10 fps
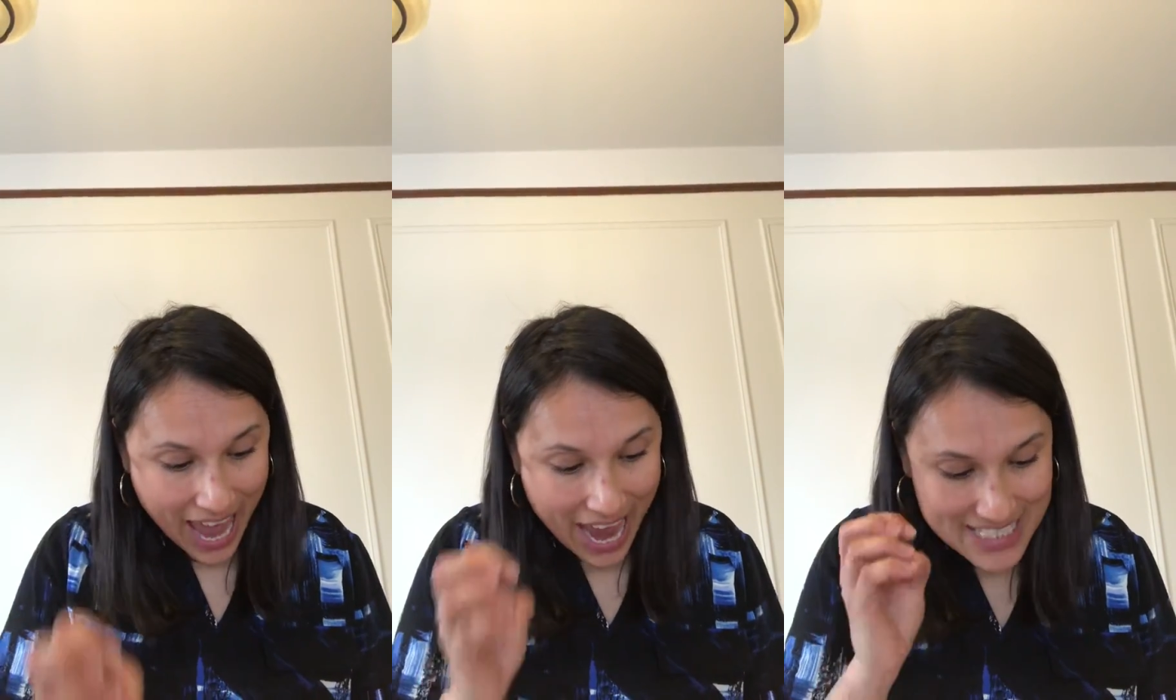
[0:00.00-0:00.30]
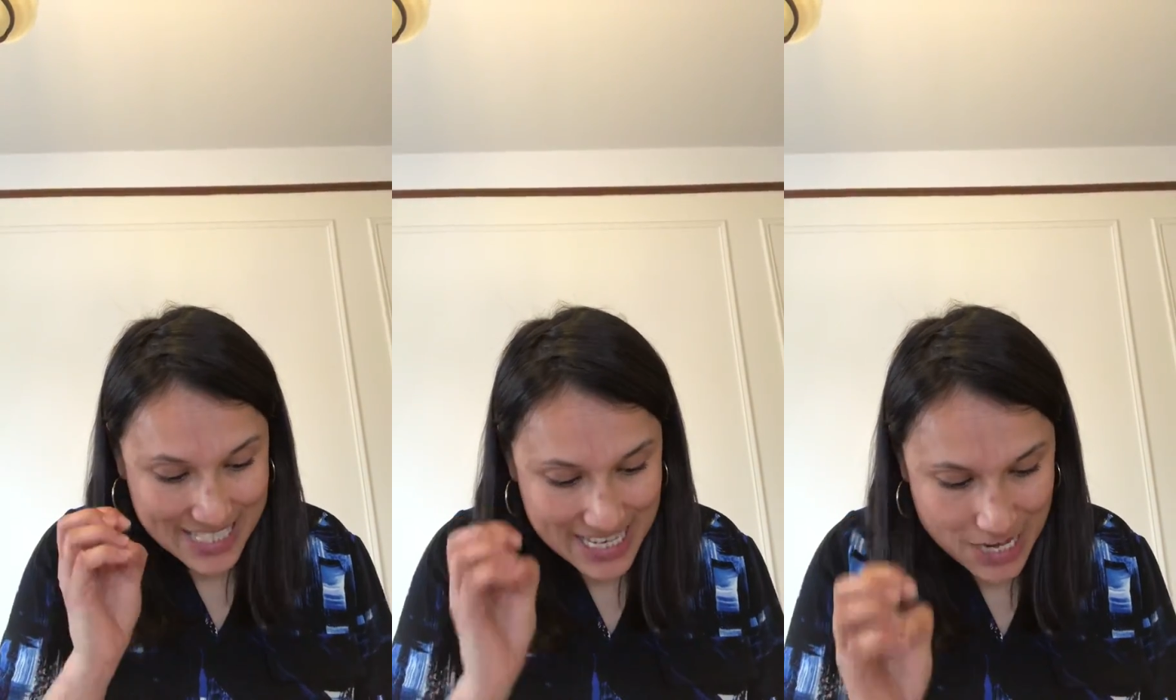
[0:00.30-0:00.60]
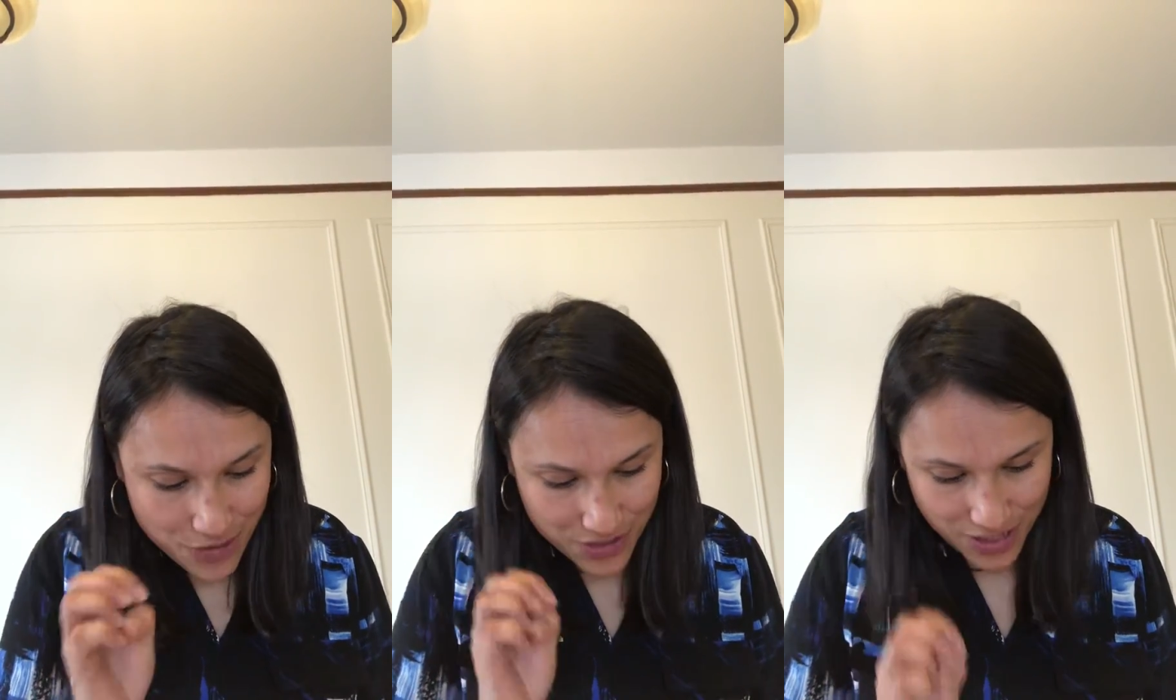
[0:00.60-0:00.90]
as
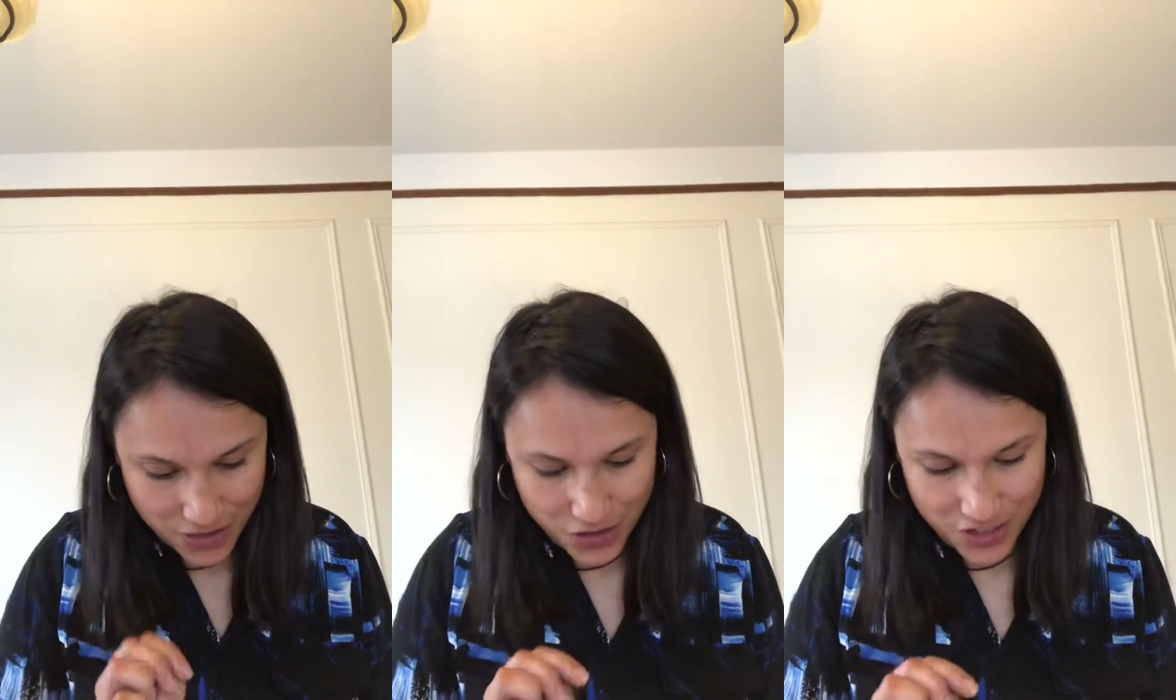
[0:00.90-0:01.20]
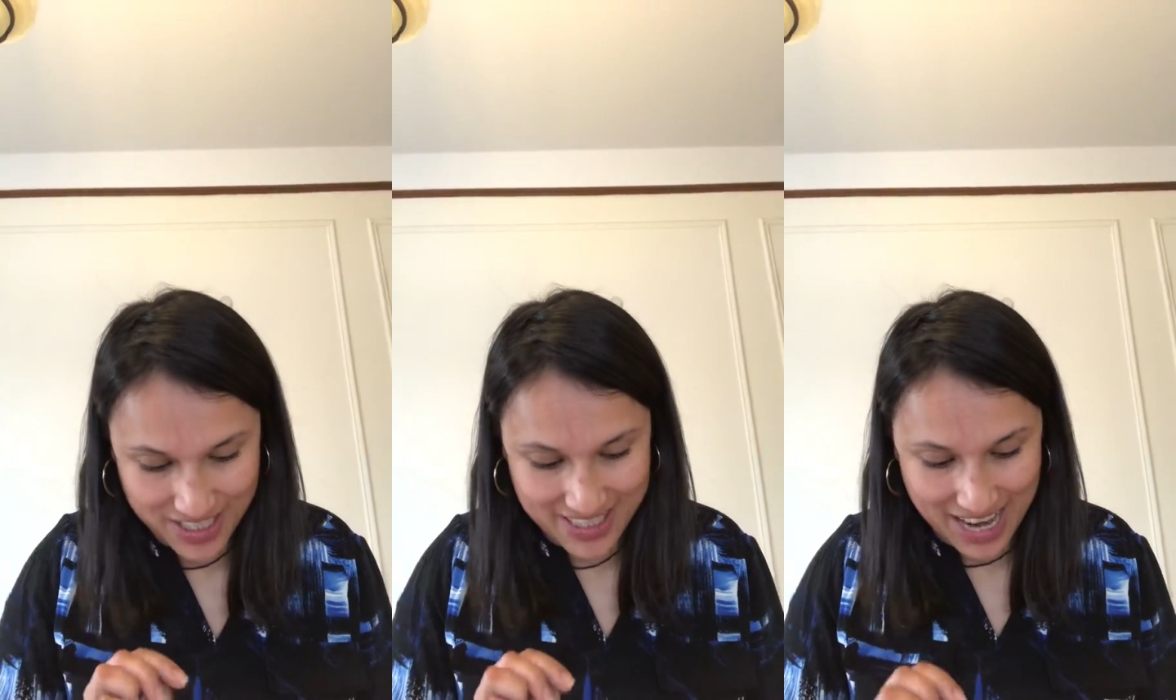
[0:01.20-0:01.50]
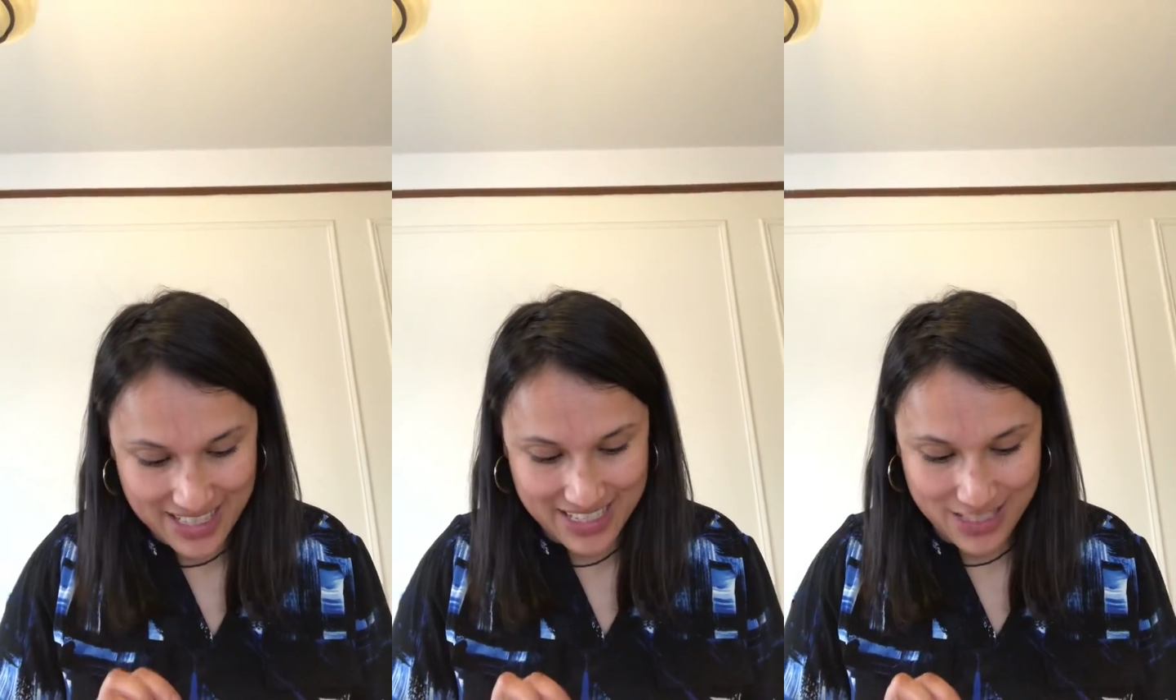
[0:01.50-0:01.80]
near such success